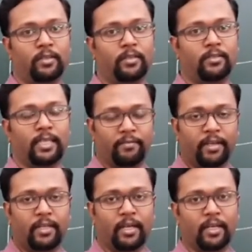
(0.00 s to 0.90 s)

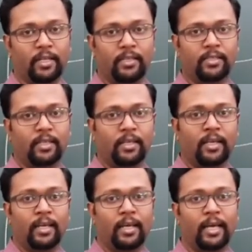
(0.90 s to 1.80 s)
7 colors,
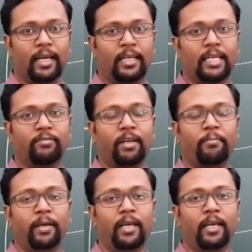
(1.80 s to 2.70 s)
and it will
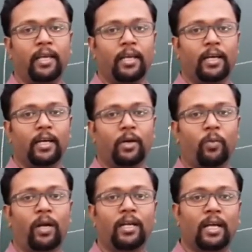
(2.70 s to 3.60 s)
be
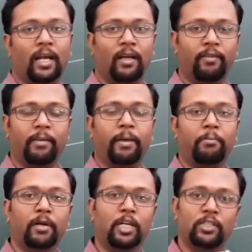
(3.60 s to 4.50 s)
one color will be
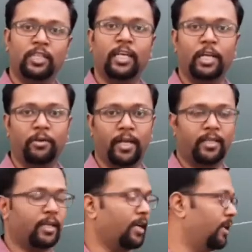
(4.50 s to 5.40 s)
merging into
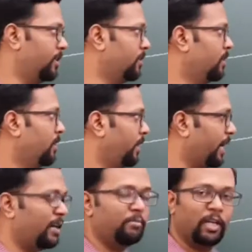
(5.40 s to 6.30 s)
another color,
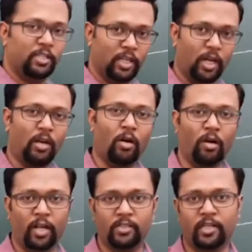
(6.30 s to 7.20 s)
red merging into
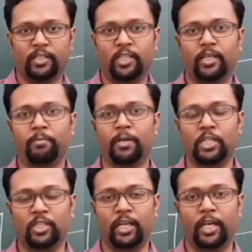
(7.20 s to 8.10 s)
orange, red
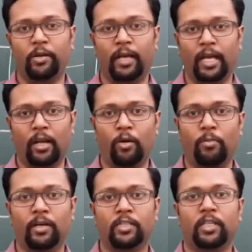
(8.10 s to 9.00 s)
merging into yellow,
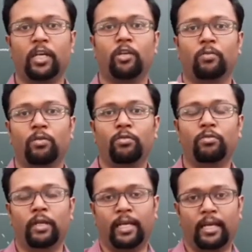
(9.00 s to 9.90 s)
merging into
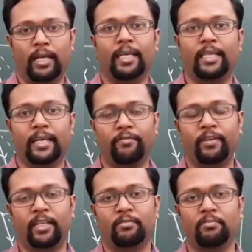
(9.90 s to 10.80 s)
blue, green, like that. If
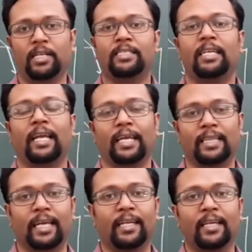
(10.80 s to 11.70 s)
it is merging like
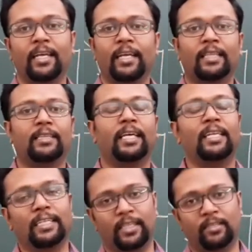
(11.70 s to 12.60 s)
that, then
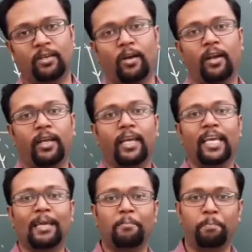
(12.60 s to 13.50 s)
it is called
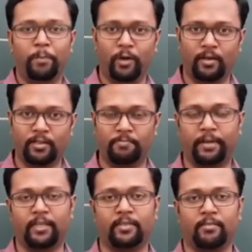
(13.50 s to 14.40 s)
impure
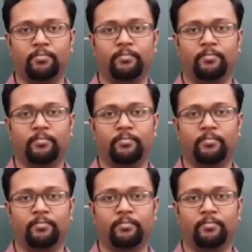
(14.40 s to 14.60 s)
spectrum.